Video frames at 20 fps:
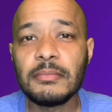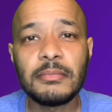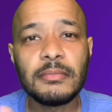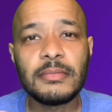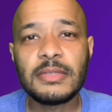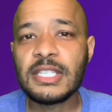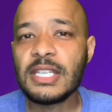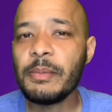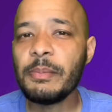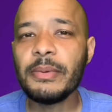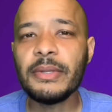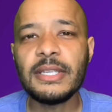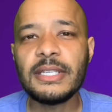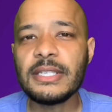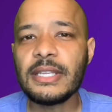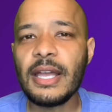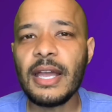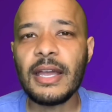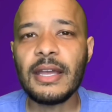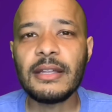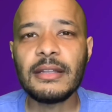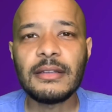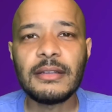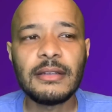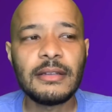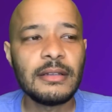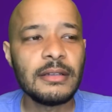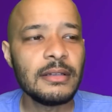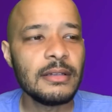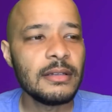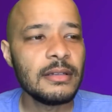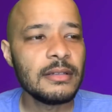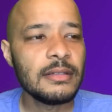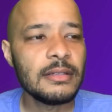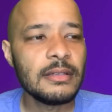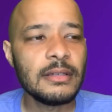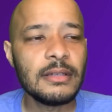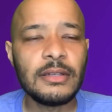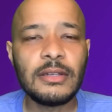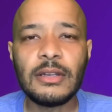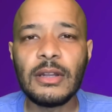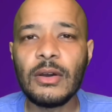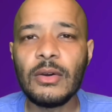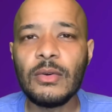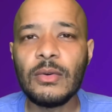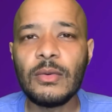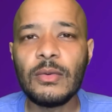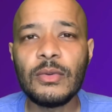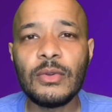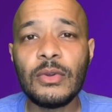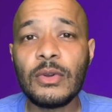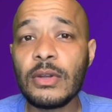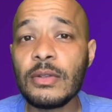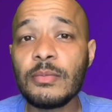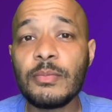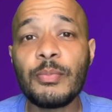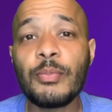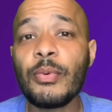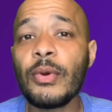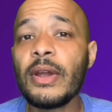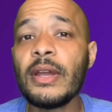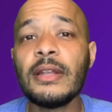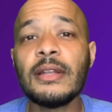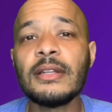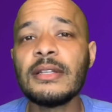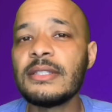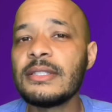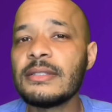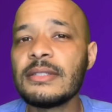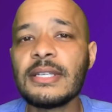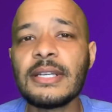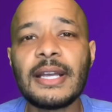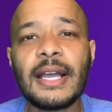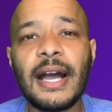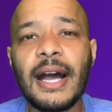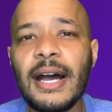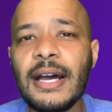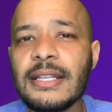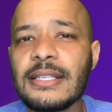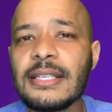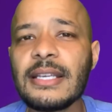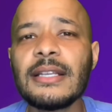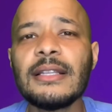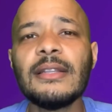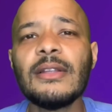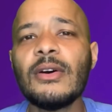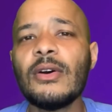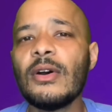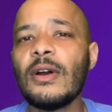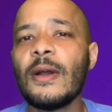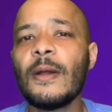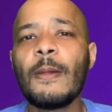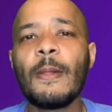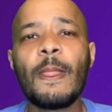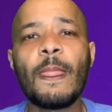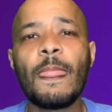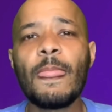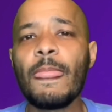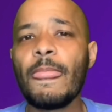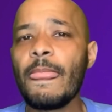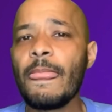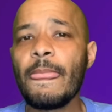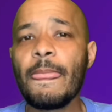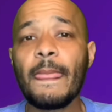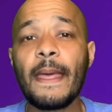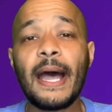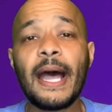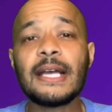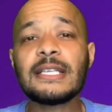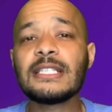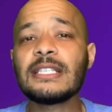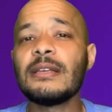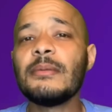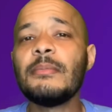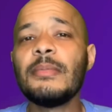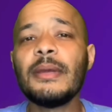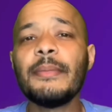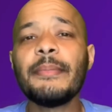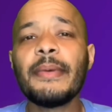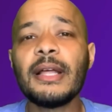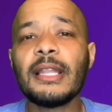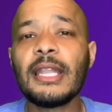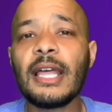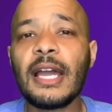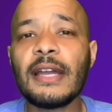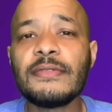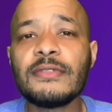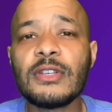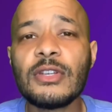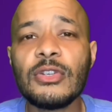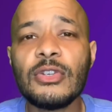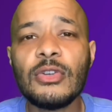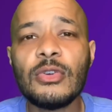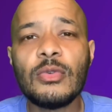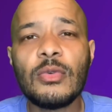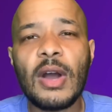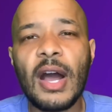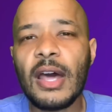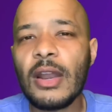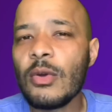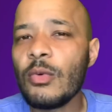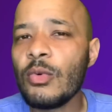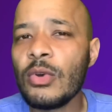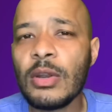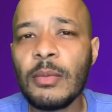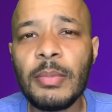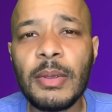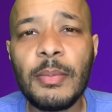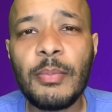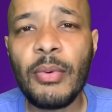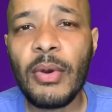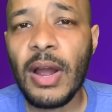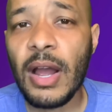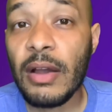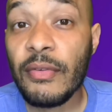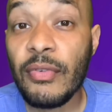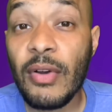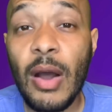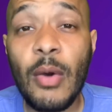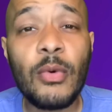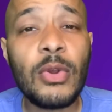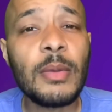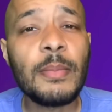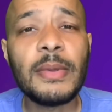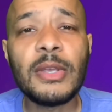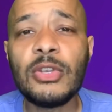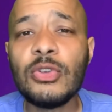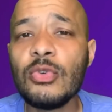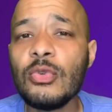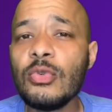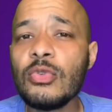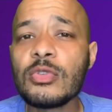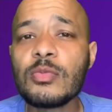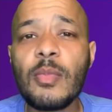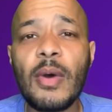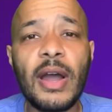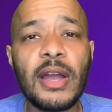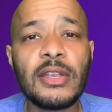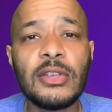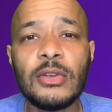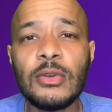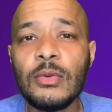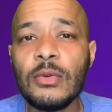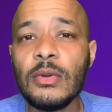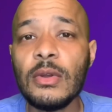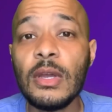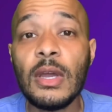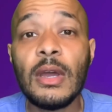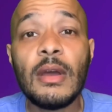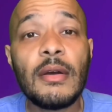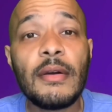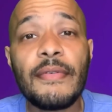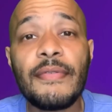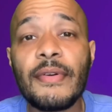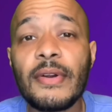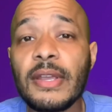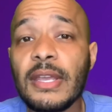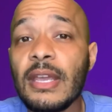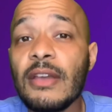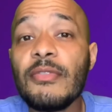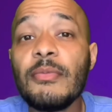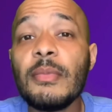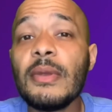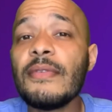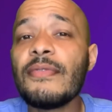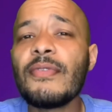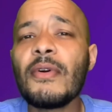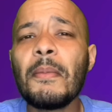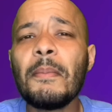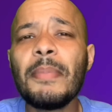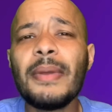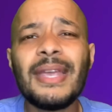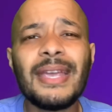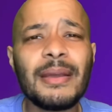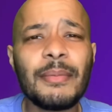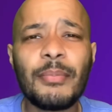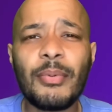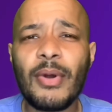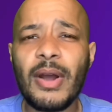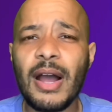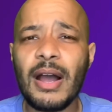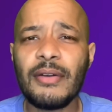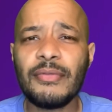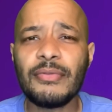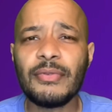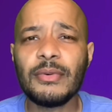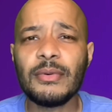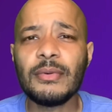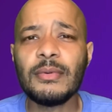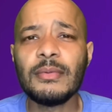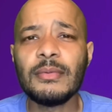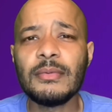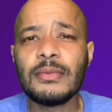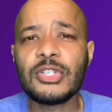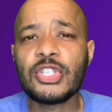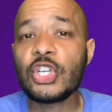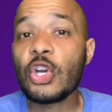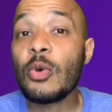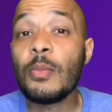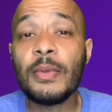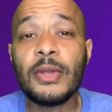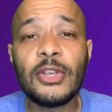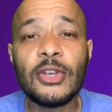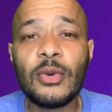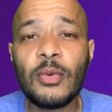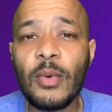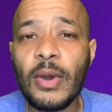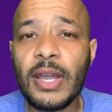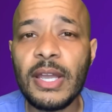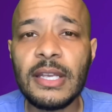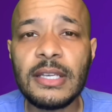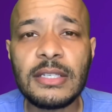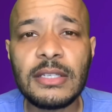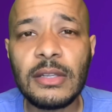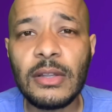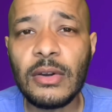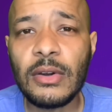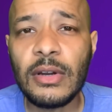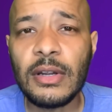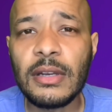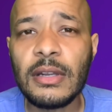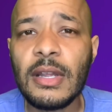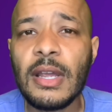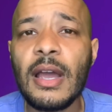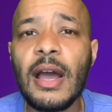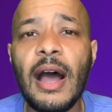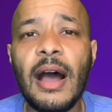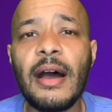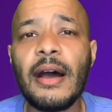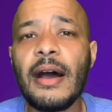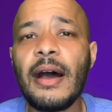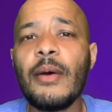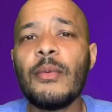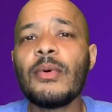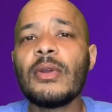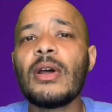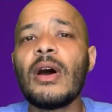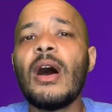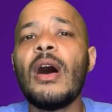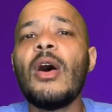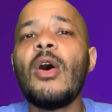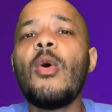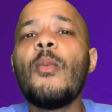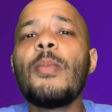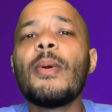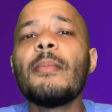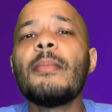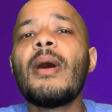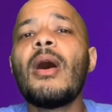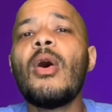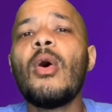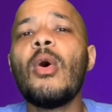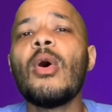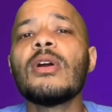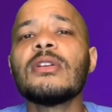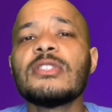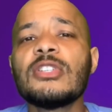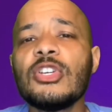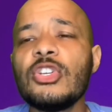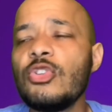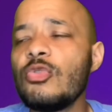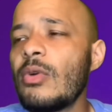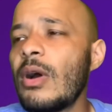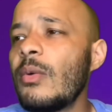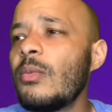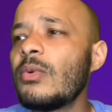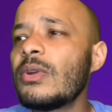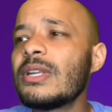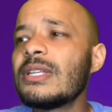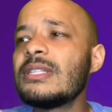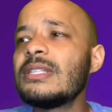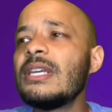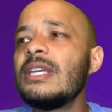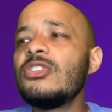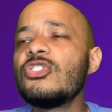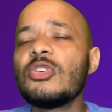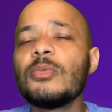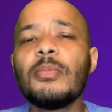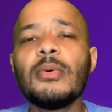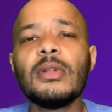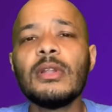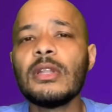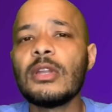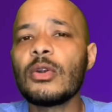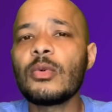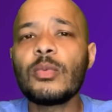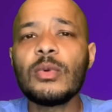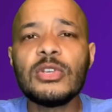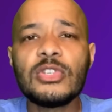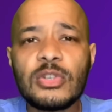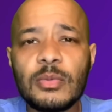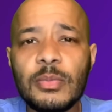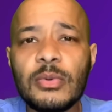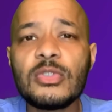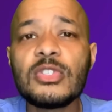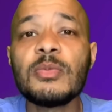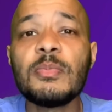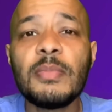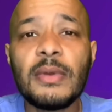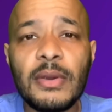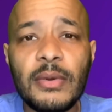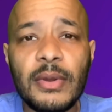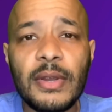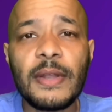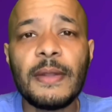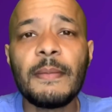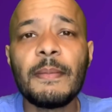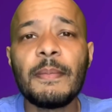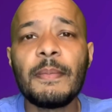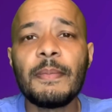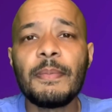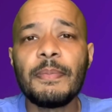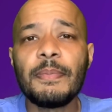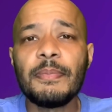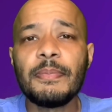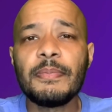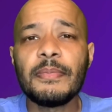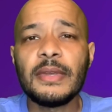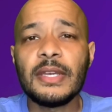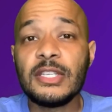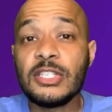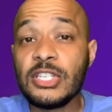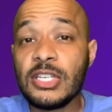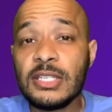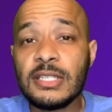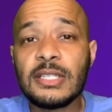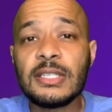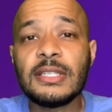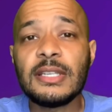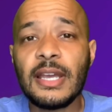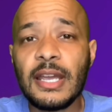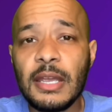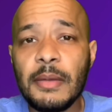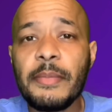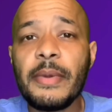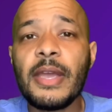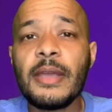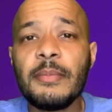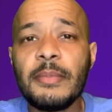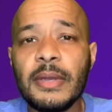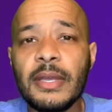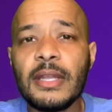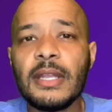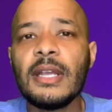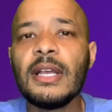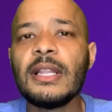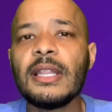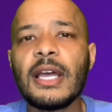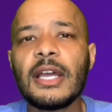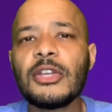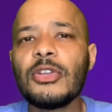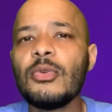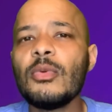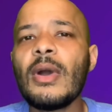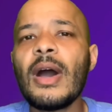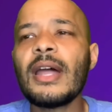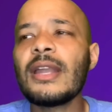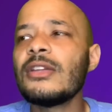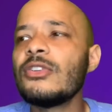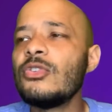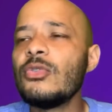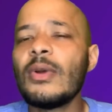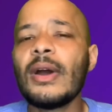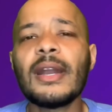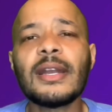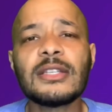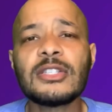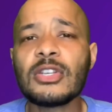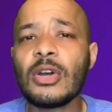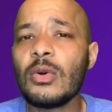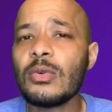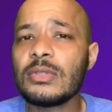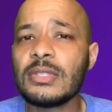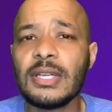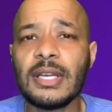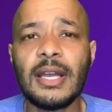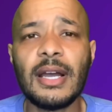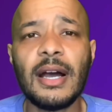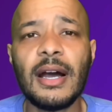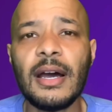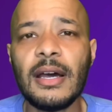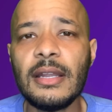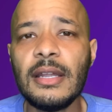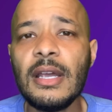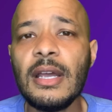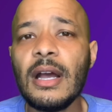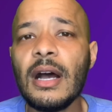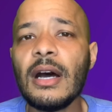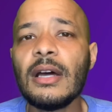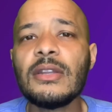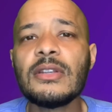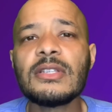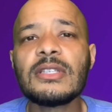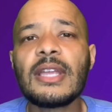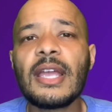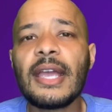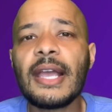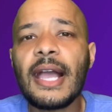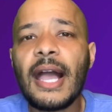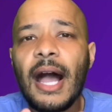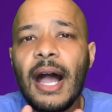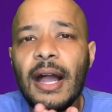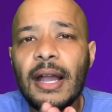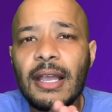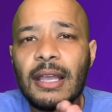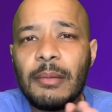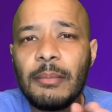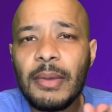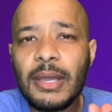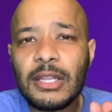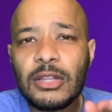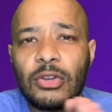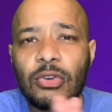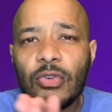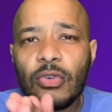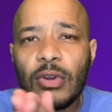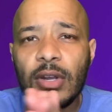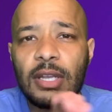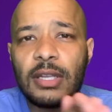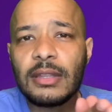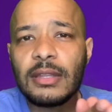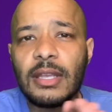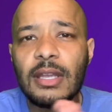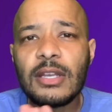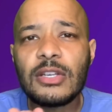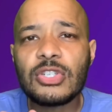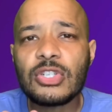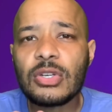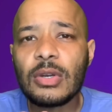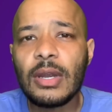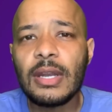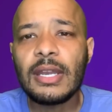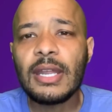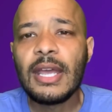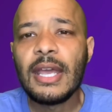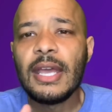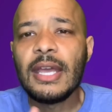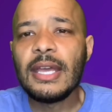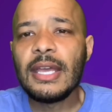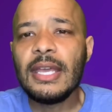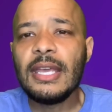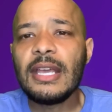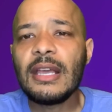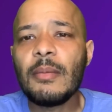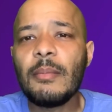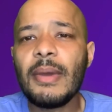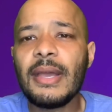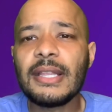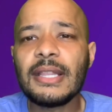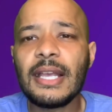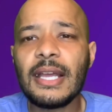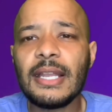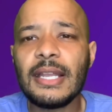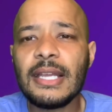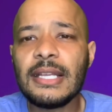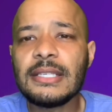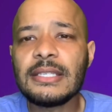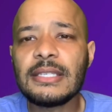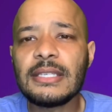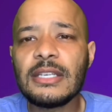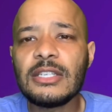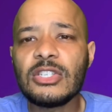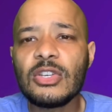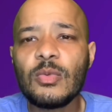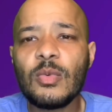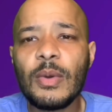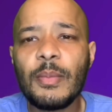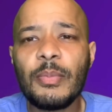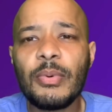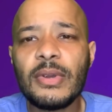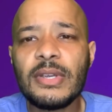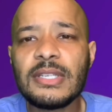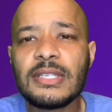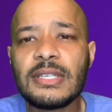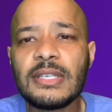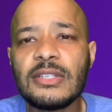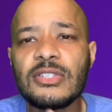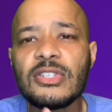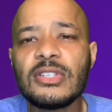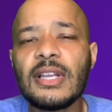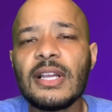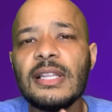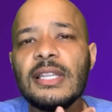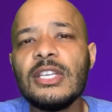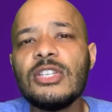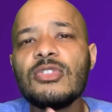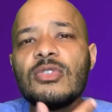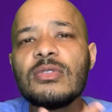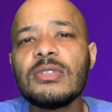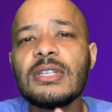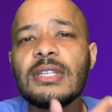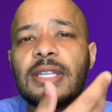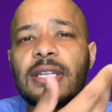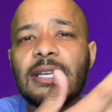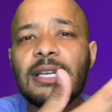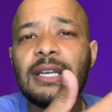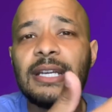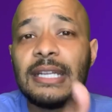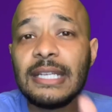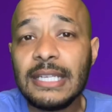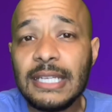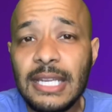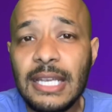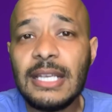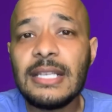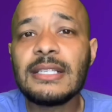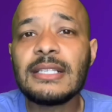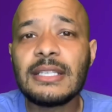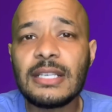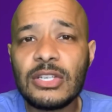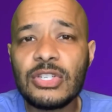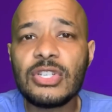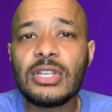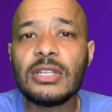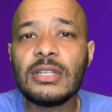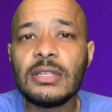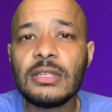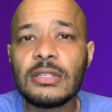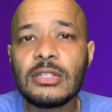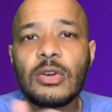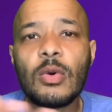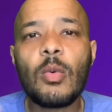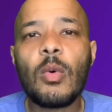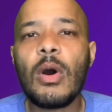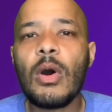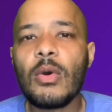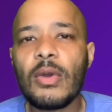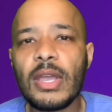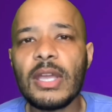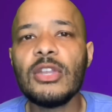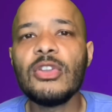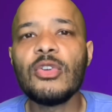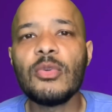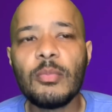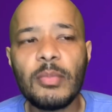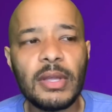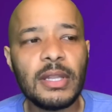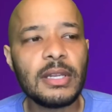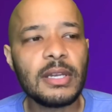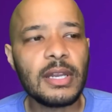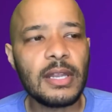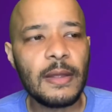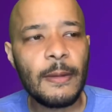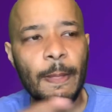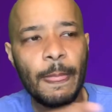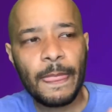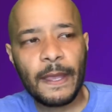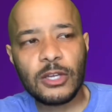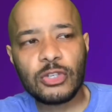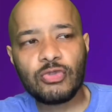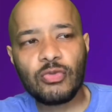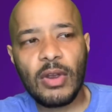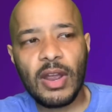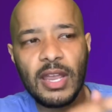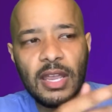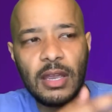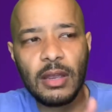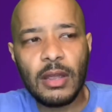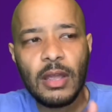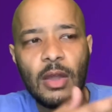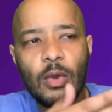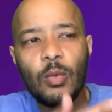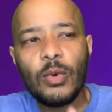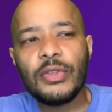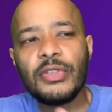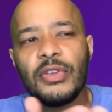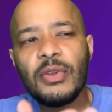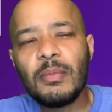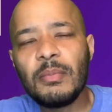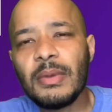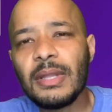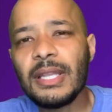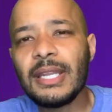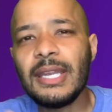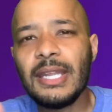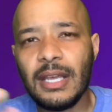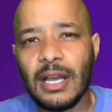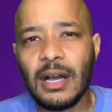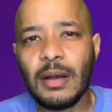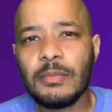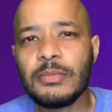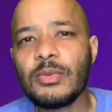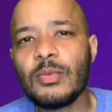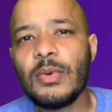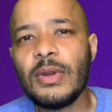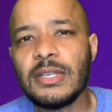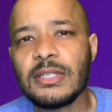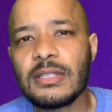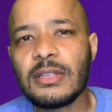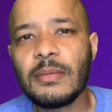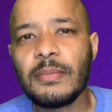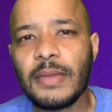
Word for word: Simple as that. You know, you could pray to God, say, Lord, I submit my life to you. I don't want to be prideful. I want to be used by you. Forgive me for being prideful. Show me your ways, Lord. I, I want to I open my heart to you. I want a teachable and a reachable spirit. In Jesus' name, amen. Like you gotta you gotta talk to God. Understand God can make the crooked things straight he can make that incision with precision that leads you to the decision to walk in humility. Because right here, with humility comes wisdom.